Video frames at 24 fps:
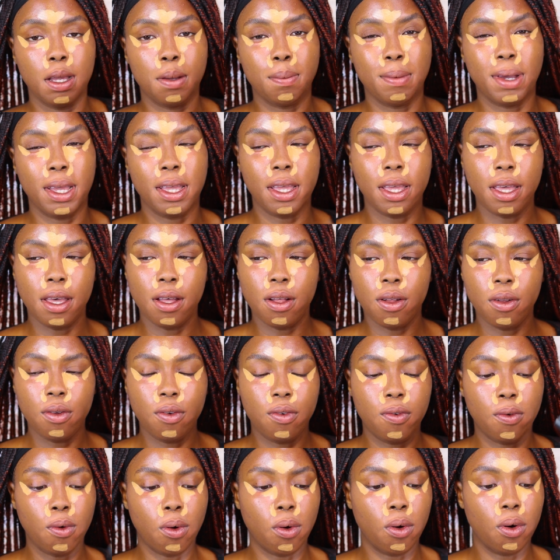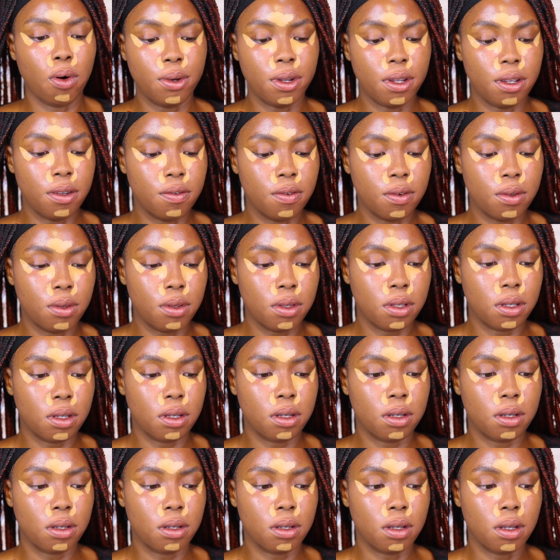like my e.l.f. or even
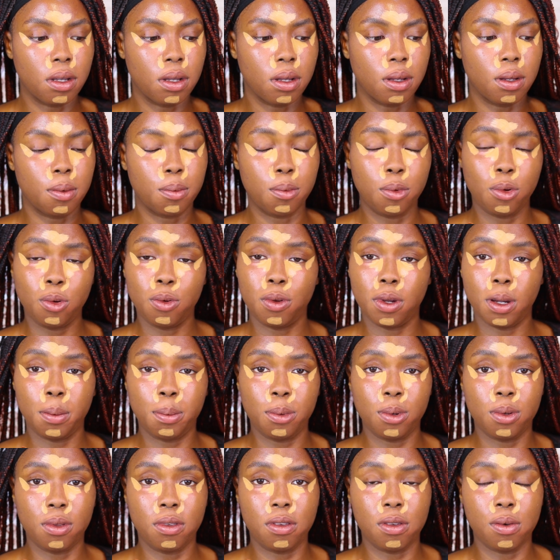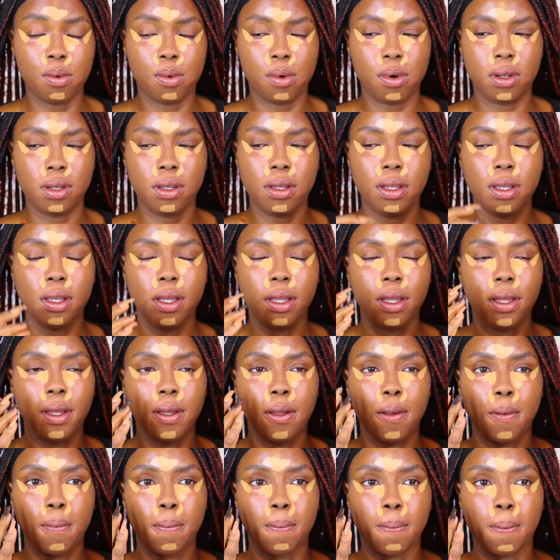the Hudabeauty one,
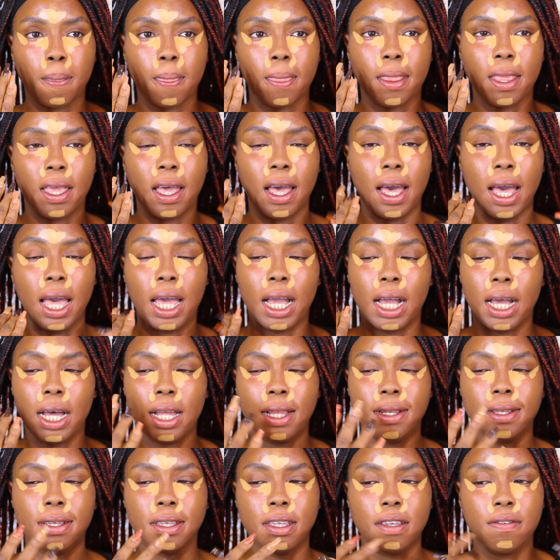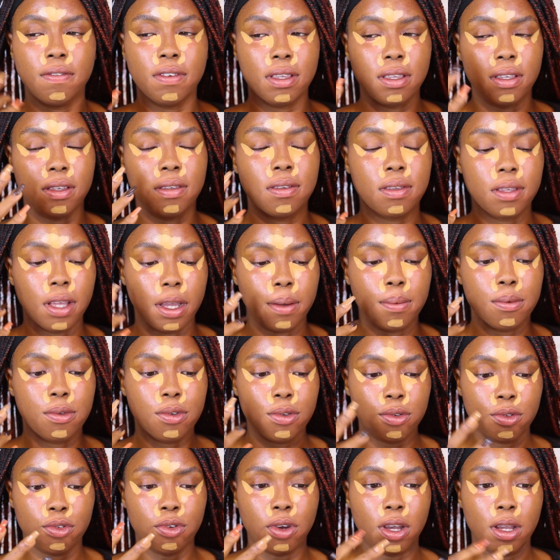I can't give it this time
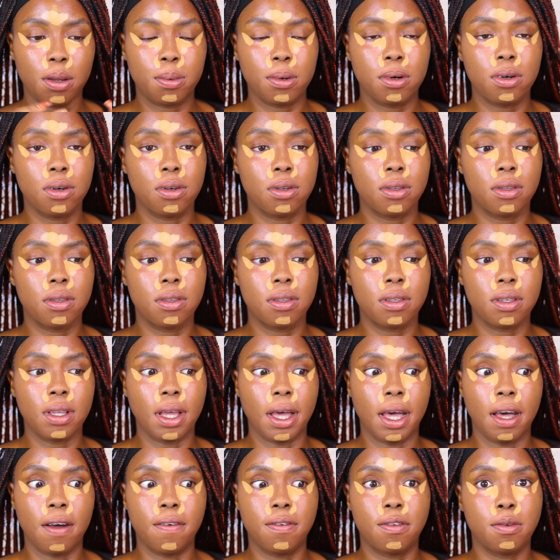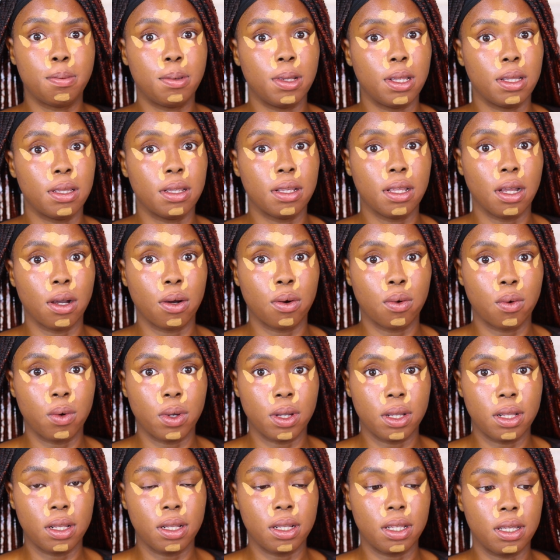to dry because I have to blend it out
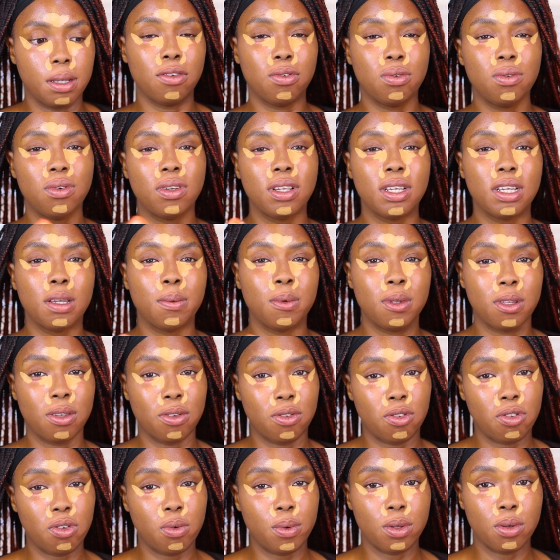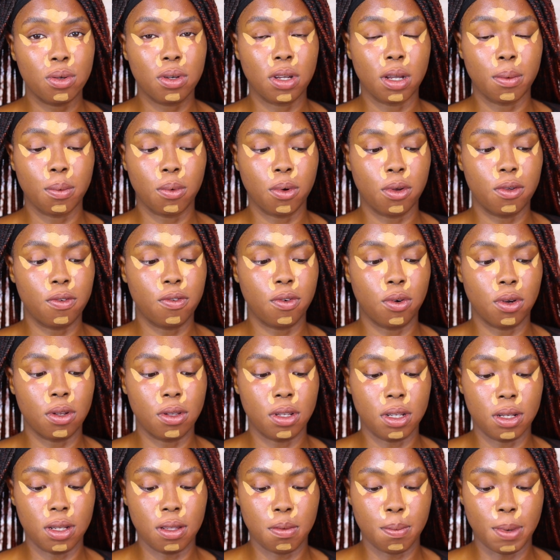quickly, and it won't really give me the dewy look I'm going for
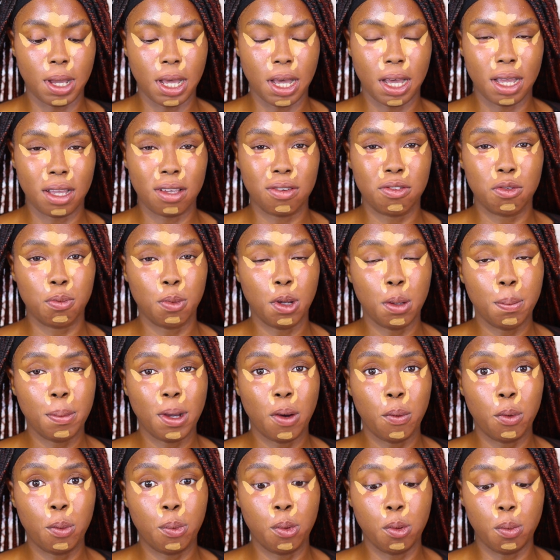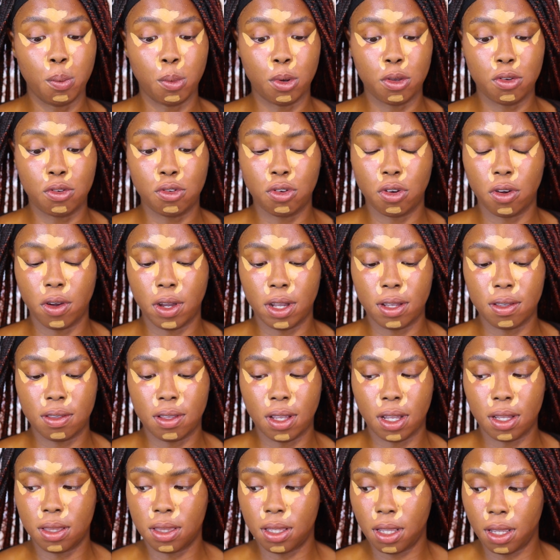underneath my eyes. Remember, we put
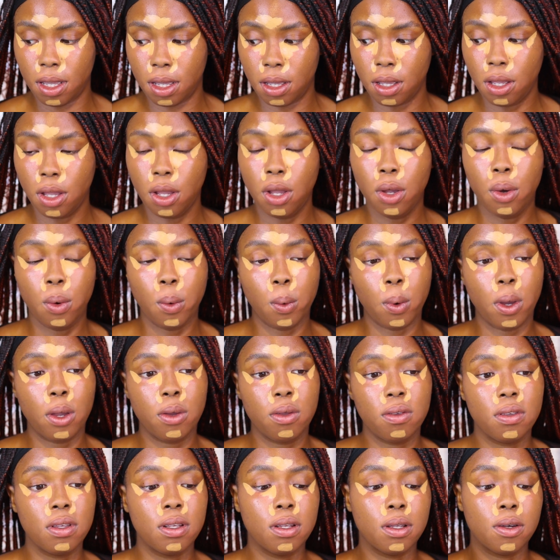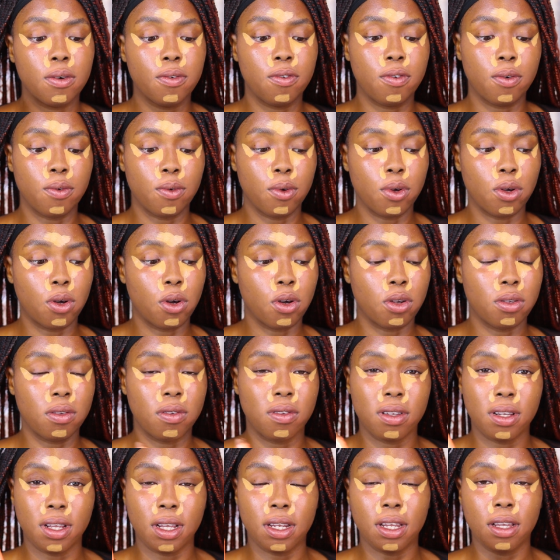moisturizer there. We're using a
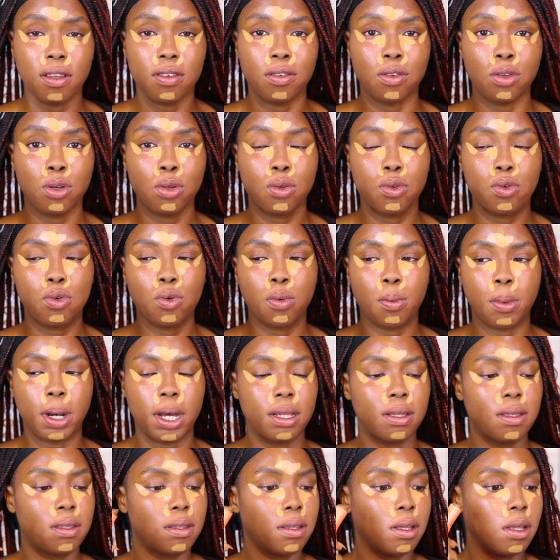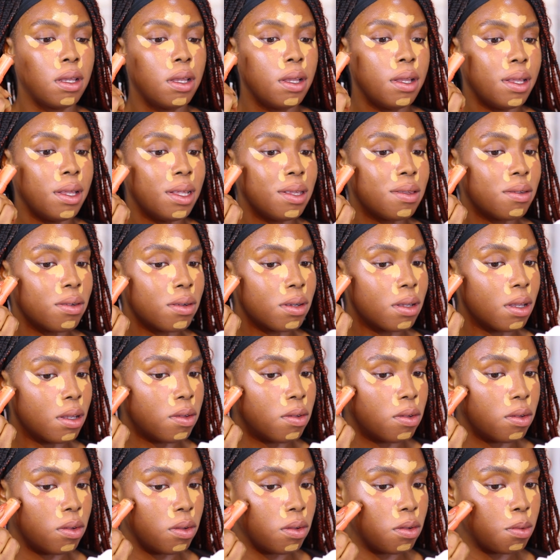concealer that is not too matte. It's okay
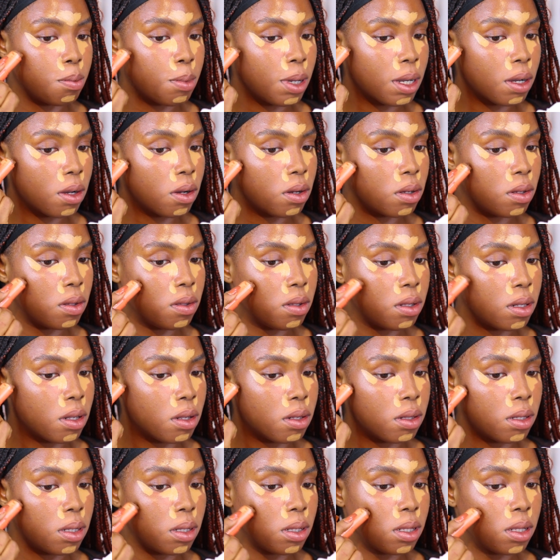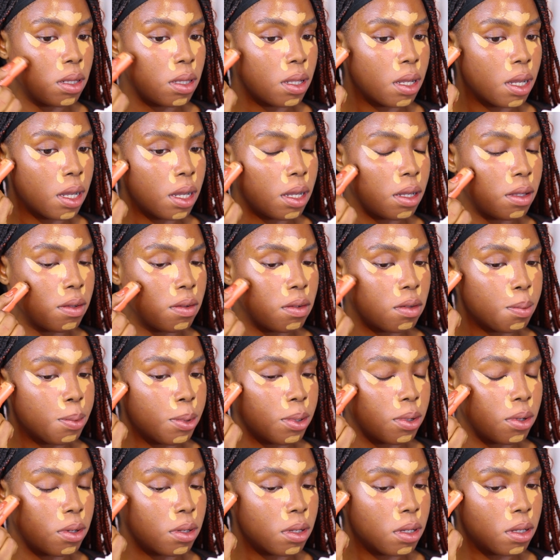to use matte concealer underneath the eyes, to
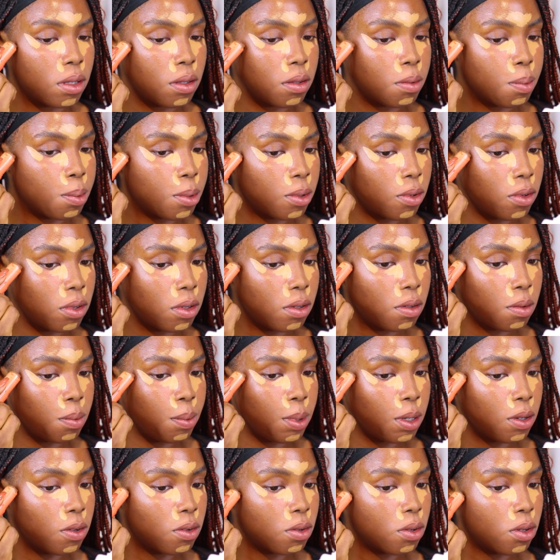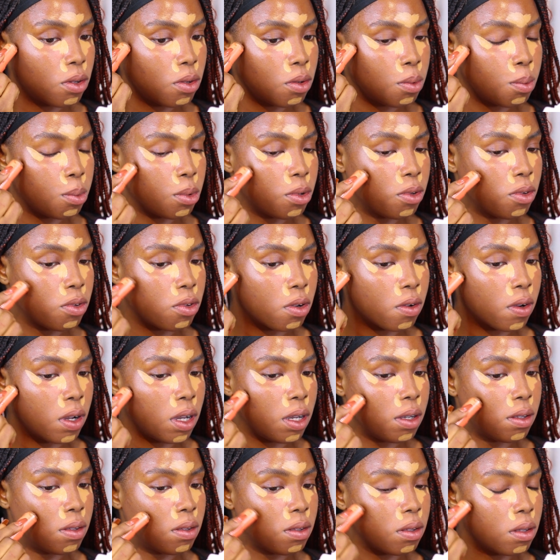be honest, but just make sure you
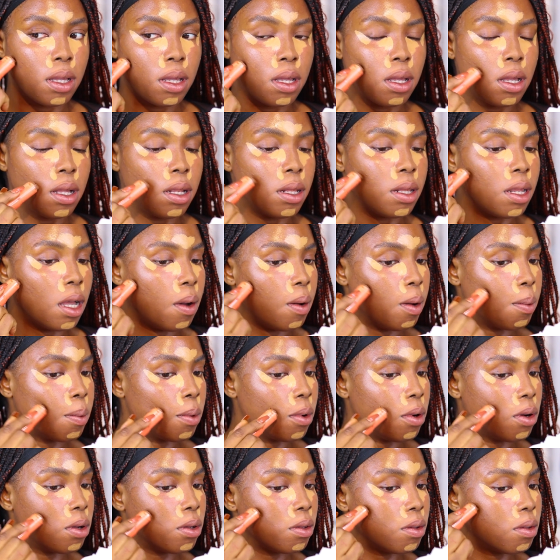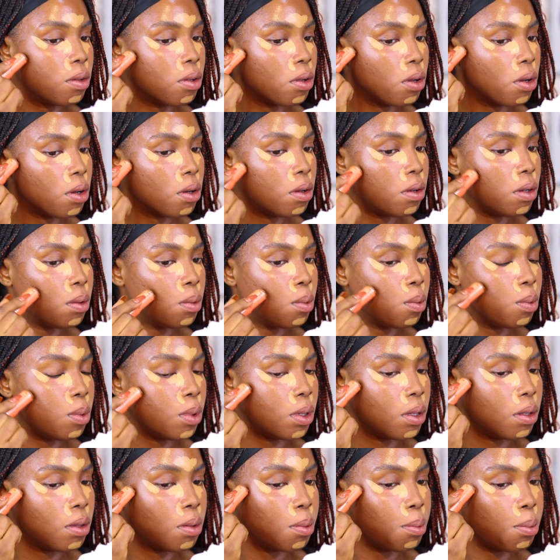moisturize. Now I'm contouring
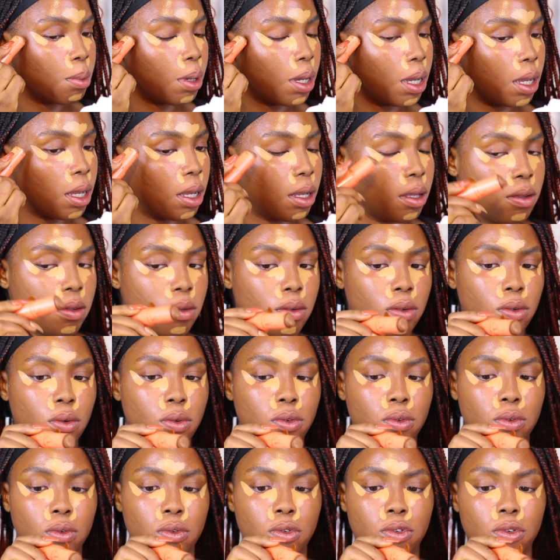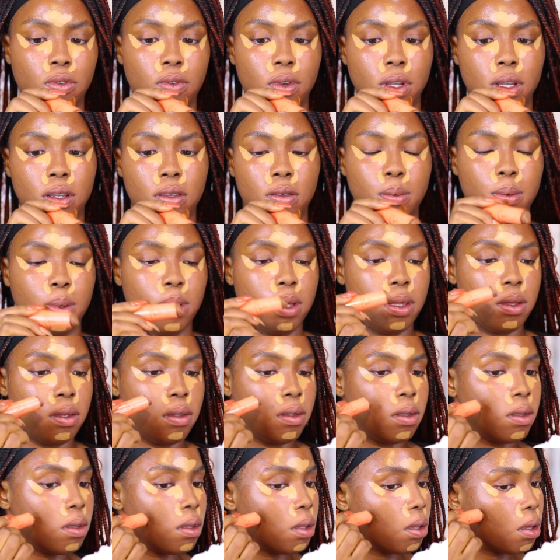with my Juvia's
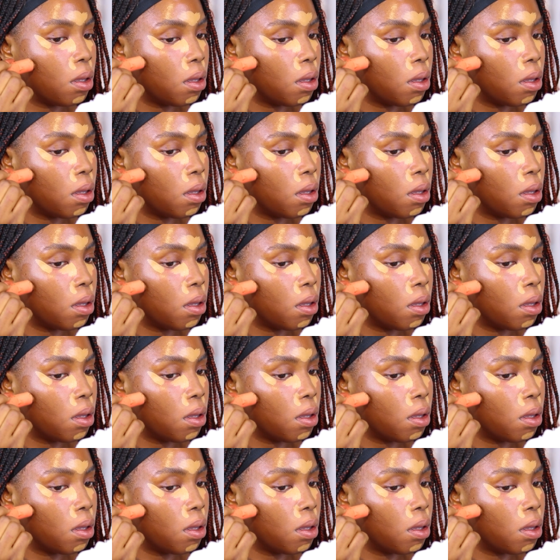Place